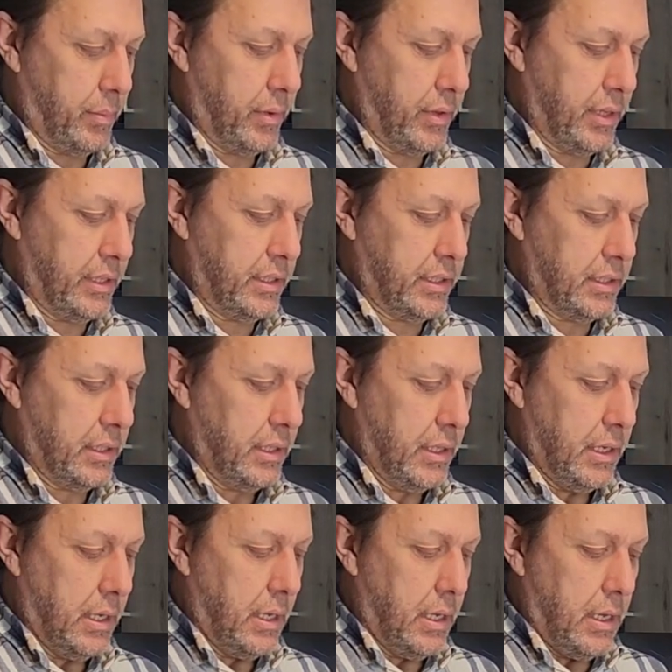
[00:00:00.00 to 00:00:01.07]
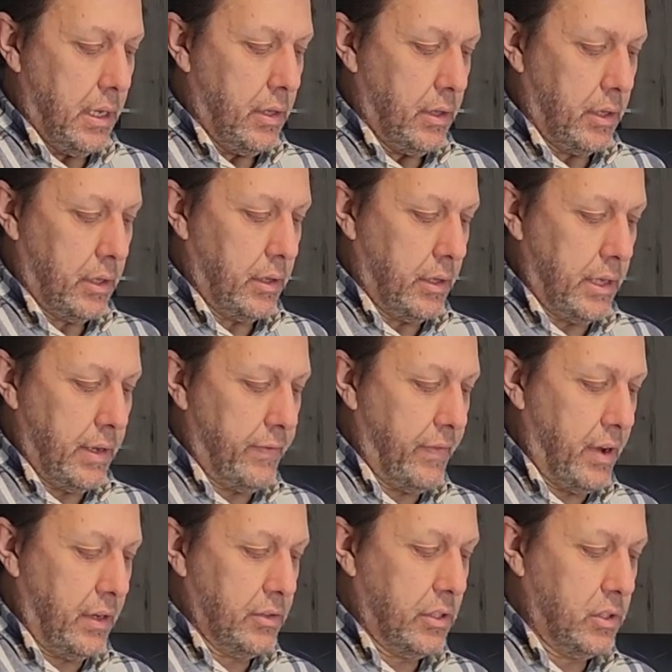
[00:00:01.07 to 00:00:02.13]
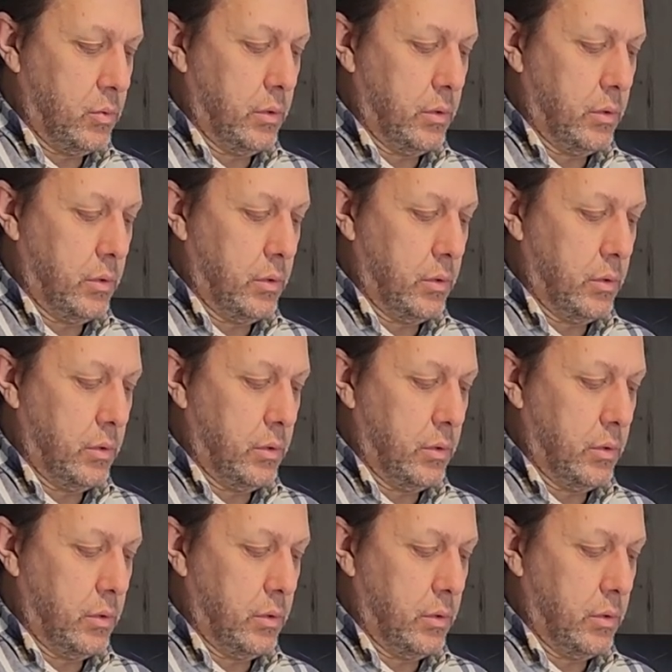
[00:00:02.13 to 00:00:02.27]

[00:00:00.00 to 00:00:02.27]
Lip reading: But the advantage